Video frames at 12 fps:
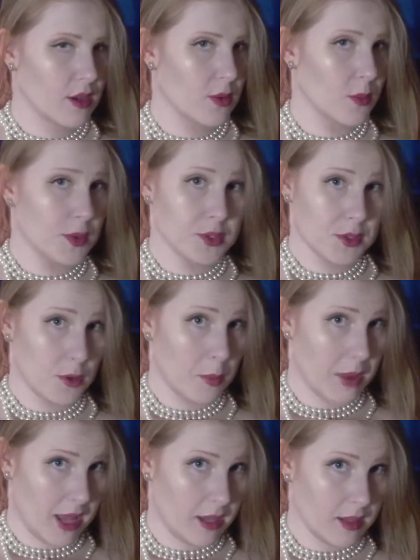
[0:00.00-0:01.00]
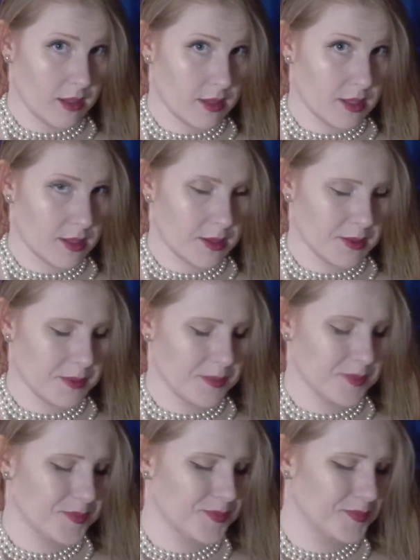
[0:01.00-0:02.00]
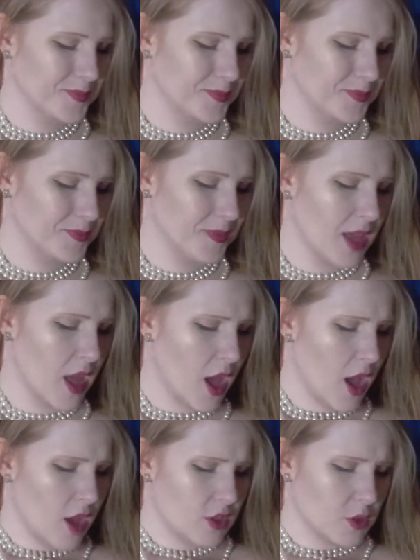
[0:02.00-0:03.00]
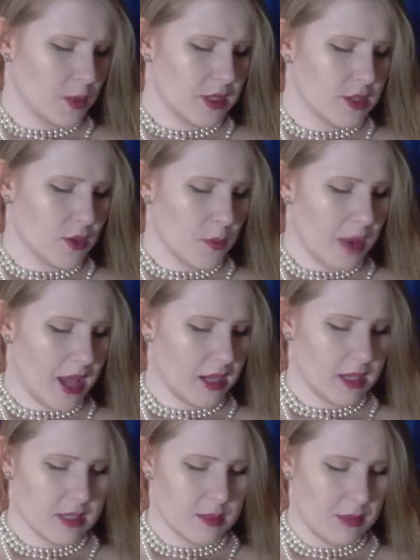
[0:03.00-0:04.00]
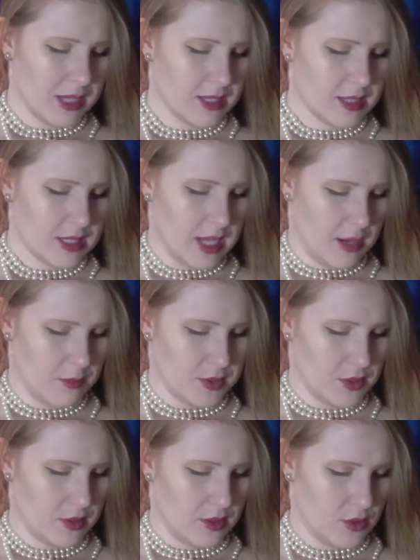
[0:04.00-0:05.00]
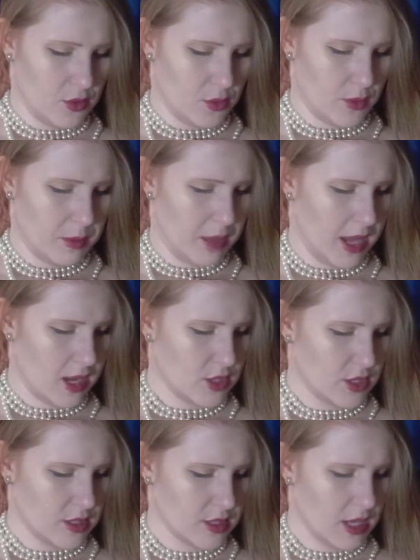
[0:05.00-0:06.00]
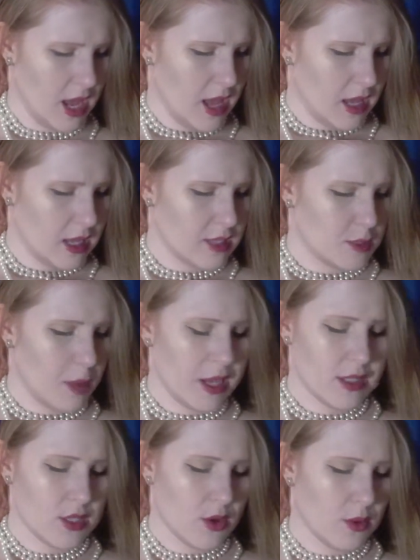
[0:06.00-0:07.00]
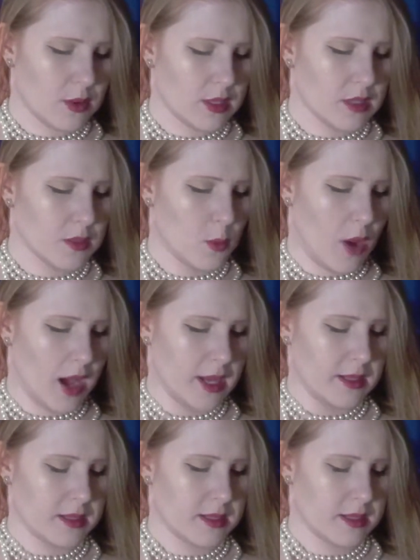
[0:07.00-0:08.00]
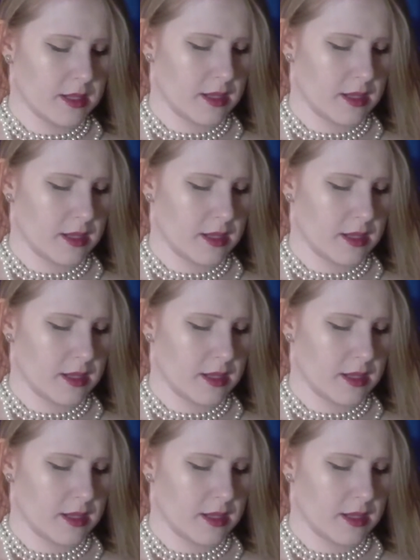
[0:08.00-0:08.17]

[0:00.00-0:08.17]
was Sir Pellias. So when Sir Pellias met the damsel and her 3 pages, he spake to her in this wise: